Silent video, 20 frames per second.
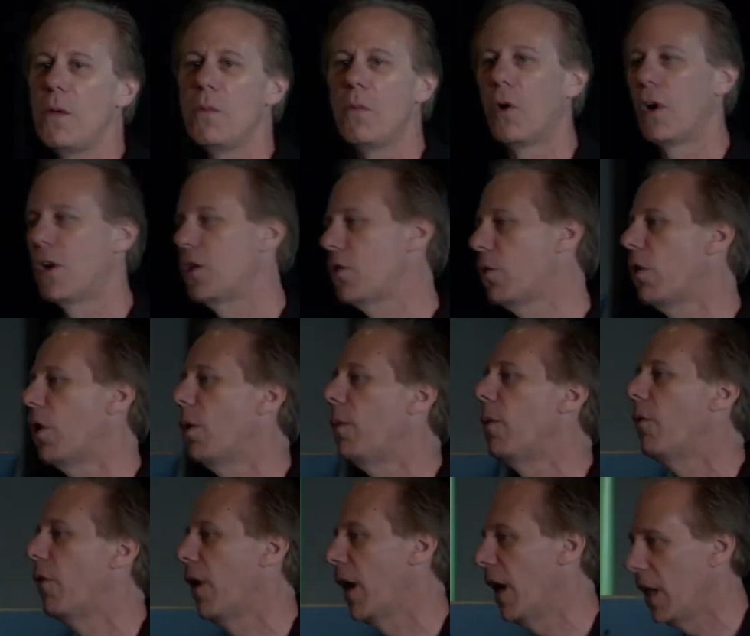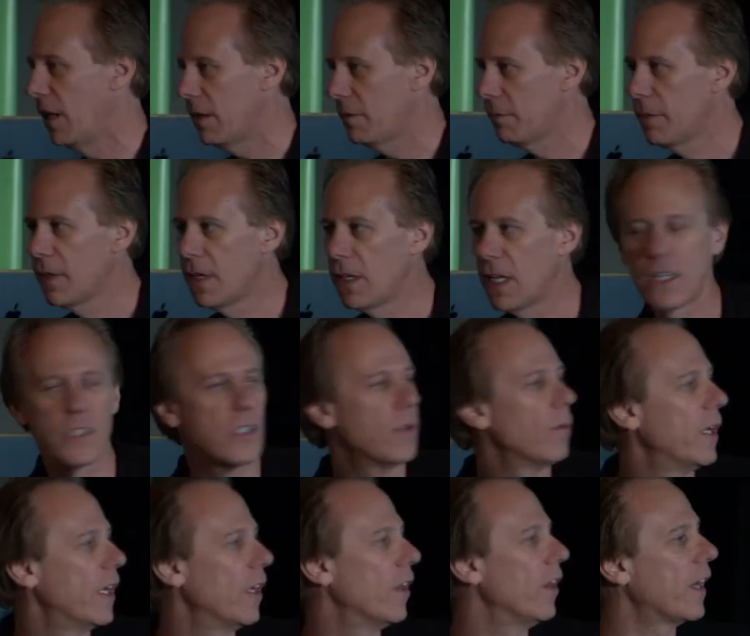more durable RAID. That's the
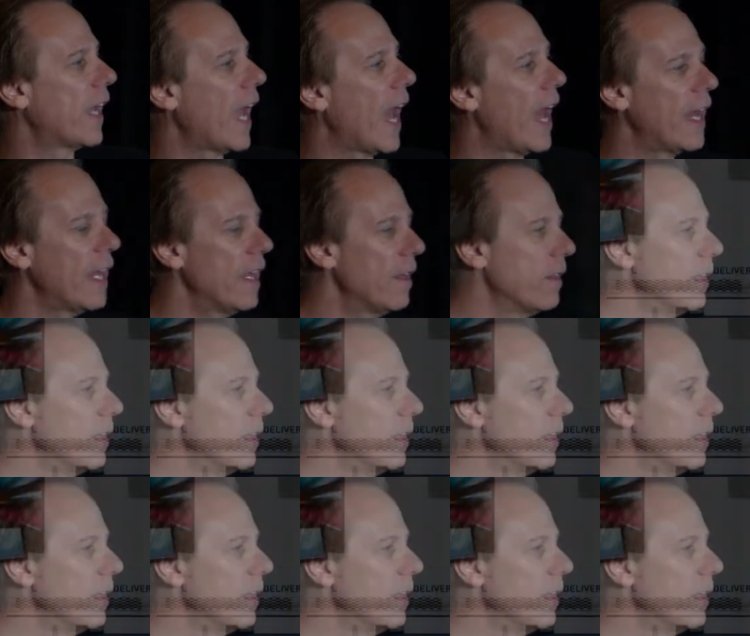way to look at it.